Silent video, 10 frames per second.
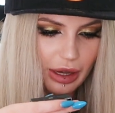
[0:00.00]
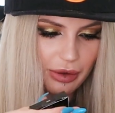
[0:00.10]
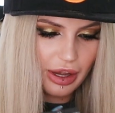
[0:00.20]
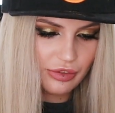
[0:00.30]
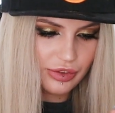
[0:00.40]
Okay,
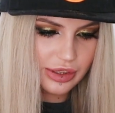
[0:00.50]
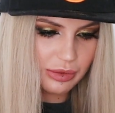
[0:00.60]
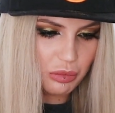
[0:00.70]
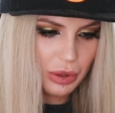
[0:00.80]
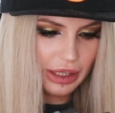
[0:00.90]
we have
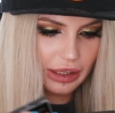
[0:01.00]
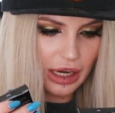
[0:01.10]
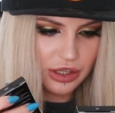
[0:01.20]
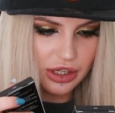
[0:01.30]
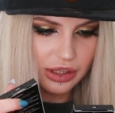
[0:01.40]
some wicked
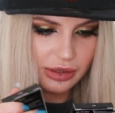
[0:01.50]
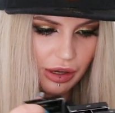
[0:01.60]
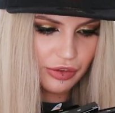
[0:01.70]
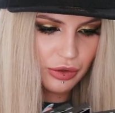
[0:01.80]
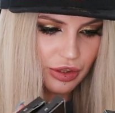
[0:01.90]
lashes,
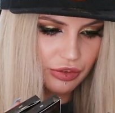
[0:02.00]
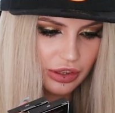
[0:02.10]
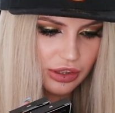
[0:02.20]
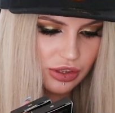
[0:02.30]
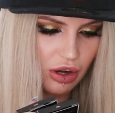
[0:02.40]
a few
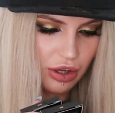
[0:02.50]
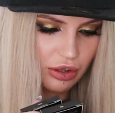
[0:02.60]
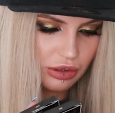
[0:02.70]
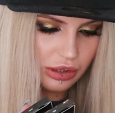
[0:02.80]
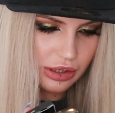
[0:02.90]
different
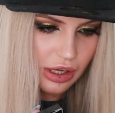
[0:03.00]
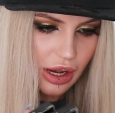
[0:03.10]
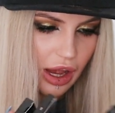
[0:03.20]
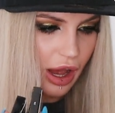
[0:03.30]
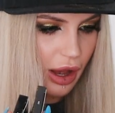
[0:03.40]
styles.
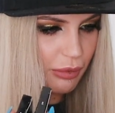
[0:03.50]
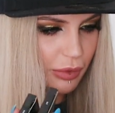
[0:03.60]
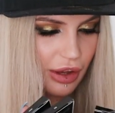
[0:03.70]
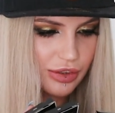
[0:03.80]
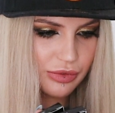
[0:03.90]

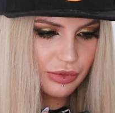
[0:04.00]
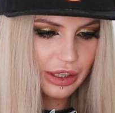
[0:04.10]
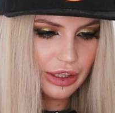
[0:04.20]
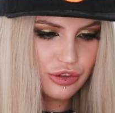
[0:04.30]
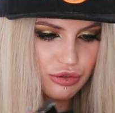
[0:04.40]
We have some
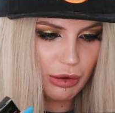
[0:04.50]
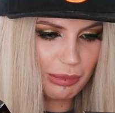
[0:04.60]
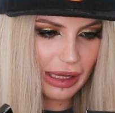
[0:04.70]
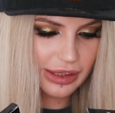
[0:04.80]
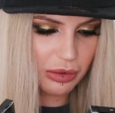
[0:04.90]
really
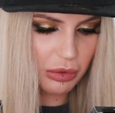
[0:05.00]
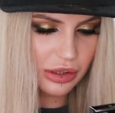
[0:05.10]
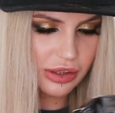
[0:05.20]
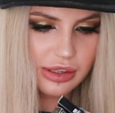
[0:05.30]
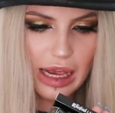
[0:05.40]
dramatic
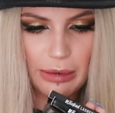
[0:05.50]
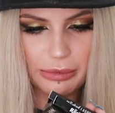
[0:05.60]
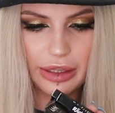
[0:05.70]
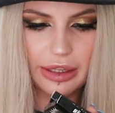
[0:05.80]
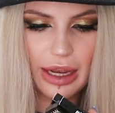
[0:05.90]
ones,
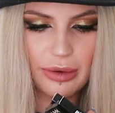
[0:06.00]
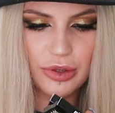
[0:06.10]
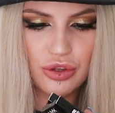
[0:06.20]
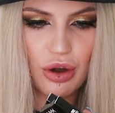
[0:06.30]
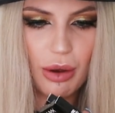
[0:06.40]
aptly
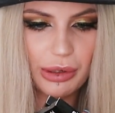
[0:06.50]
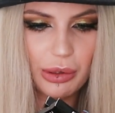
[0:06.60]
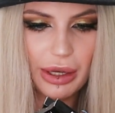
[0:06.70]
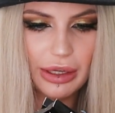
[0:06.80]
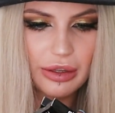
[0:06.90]
named Drama
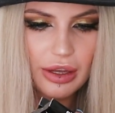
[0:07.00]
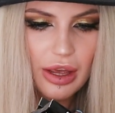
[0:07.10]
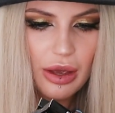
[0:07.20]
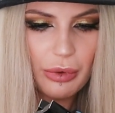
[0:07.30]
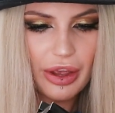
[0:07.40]
Queen.
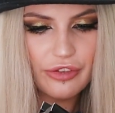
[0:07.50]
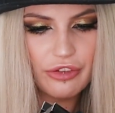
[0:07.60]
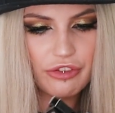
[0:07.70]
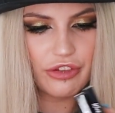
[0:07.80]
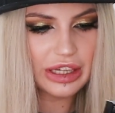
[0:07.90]
We
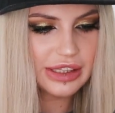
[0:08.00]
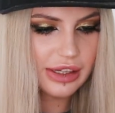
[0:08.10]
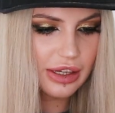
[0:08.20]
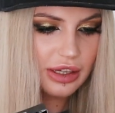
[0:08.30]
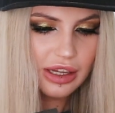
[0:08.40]
have
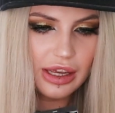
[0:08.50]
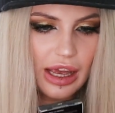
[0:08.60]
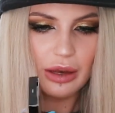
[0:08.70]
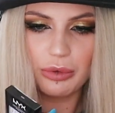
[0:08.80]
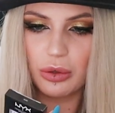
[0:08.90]
Vixen,
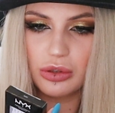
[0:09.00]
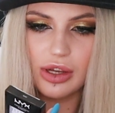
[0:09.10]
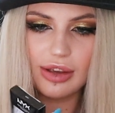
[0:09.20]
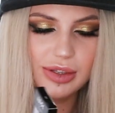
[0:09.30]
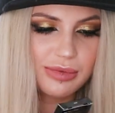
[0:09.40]
and we also
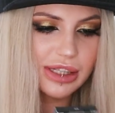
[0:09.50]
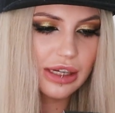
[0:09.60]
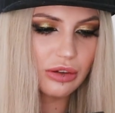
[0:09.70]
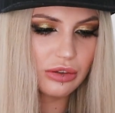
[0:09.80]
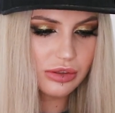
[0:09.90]
have some
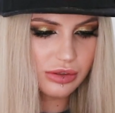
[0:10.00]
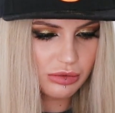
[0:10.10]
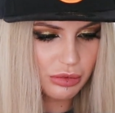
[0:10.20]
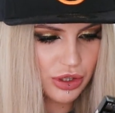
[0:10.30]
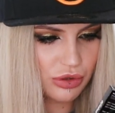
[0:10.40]

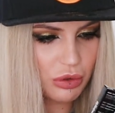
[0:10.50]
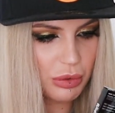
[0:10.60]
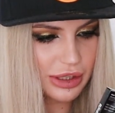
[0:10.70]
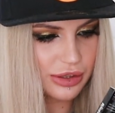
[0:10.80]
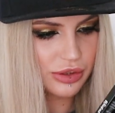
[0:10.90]
singles, which are
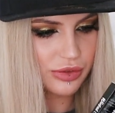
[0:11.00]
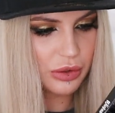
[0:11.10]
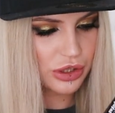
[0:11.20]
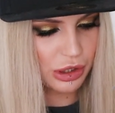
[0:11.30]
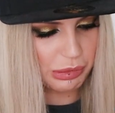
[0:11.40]
always useful
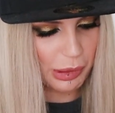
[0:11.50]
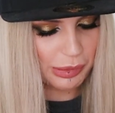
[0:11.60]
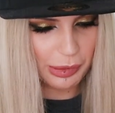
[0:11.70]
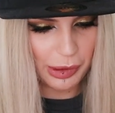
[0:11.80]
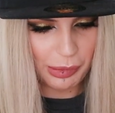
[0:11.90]
because you can pop
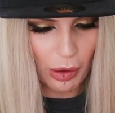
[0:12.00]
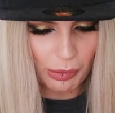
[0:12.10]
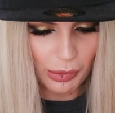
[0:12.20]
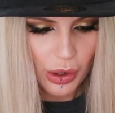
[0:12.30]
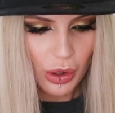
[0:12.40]
them on the
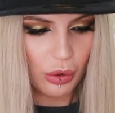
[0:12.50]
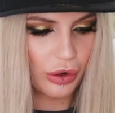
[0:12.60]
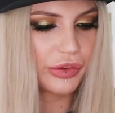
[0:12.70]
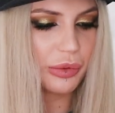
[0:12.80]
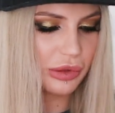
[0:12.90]
bottom,
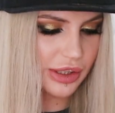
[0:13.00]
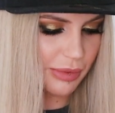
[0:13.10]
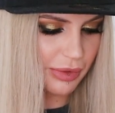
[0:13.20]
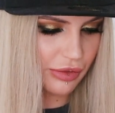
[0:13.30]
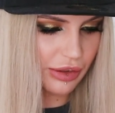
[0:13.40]
or if you want
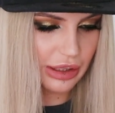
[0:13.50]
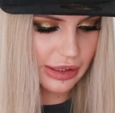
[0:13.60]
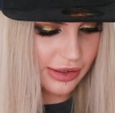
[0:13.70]
something really